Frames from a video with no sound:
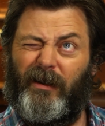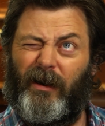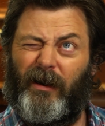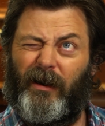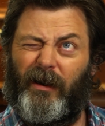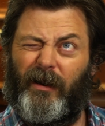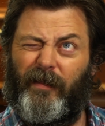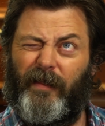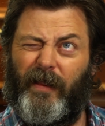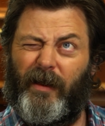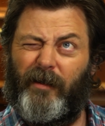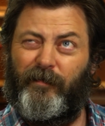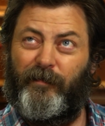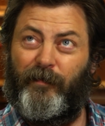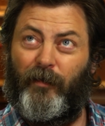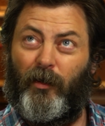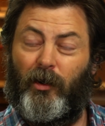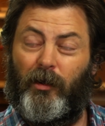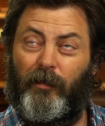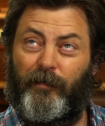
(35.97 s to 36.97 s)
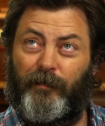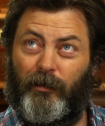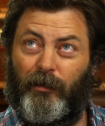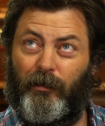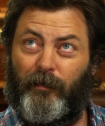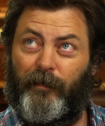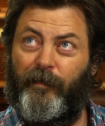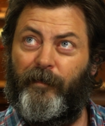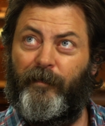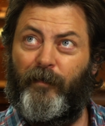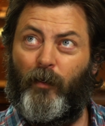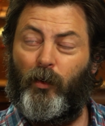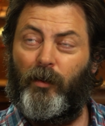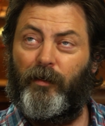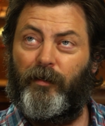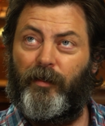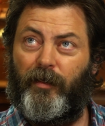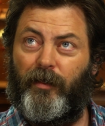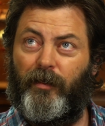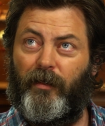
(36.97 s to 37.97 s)
uh, that fall for her
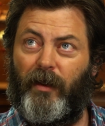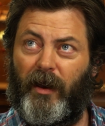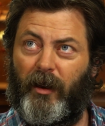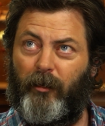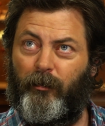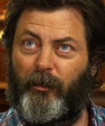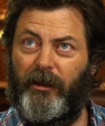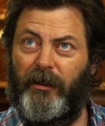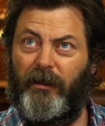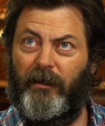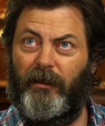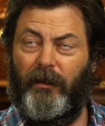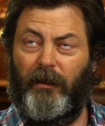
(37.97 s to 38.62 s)
fourth Emmy